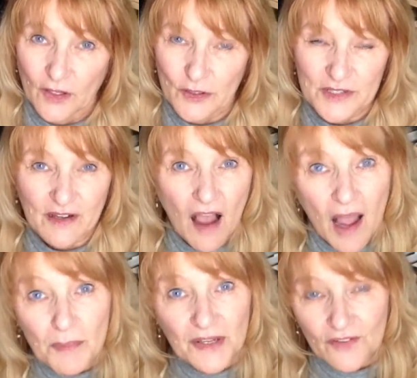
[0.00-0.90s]
who's a
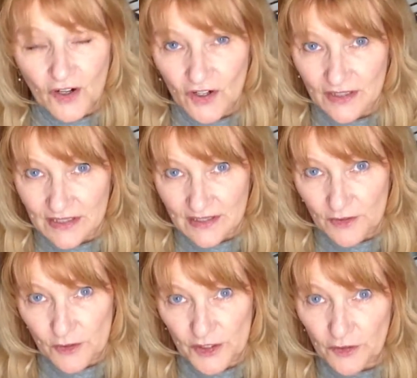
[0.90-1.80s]
copy of her in this
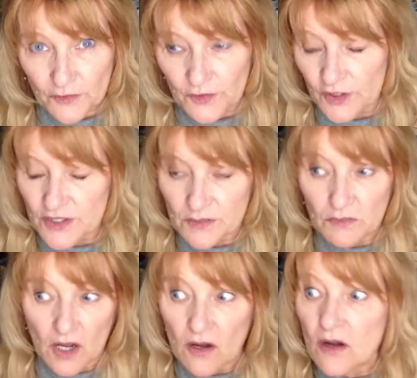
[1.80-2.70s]
other universe,
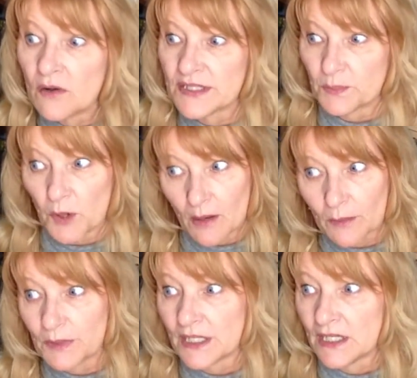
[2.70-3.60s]
oh, it's
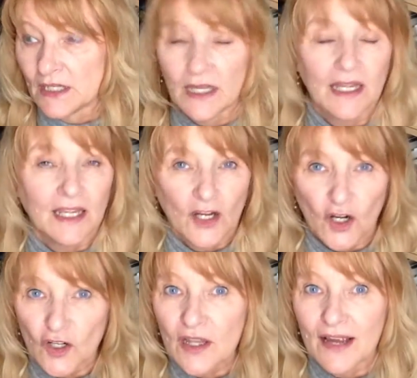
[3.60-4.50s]
probably,
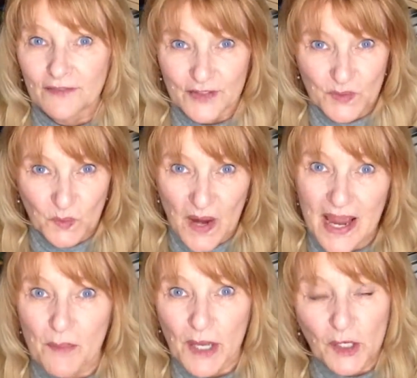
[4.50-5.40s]
her life is
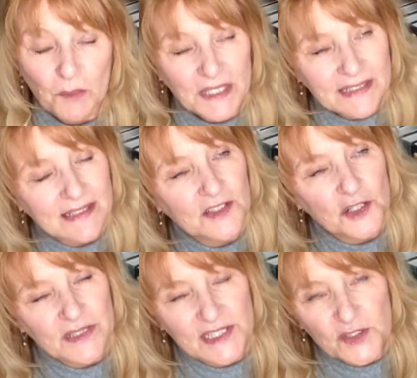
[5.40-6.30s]
way better, because in
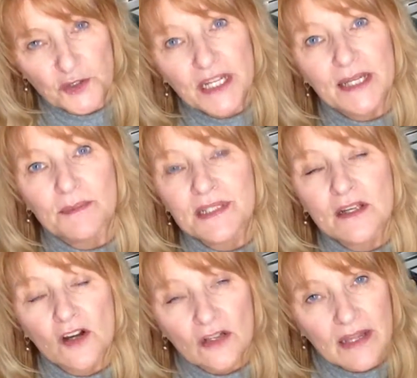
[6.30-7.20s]
Josie's dreams,
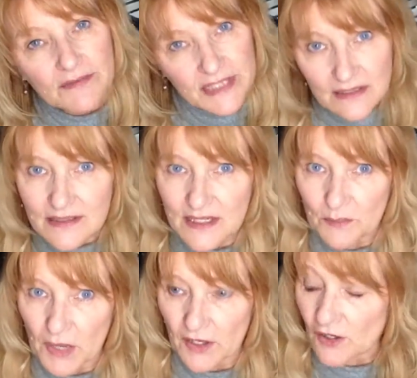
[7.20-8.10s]
her life does
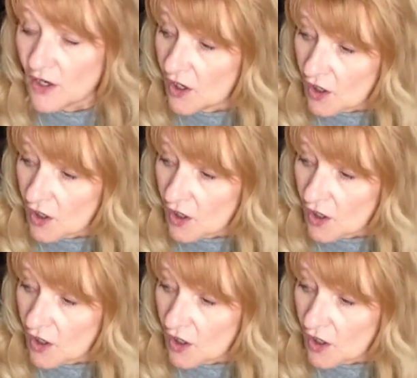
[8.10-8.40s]
seem better.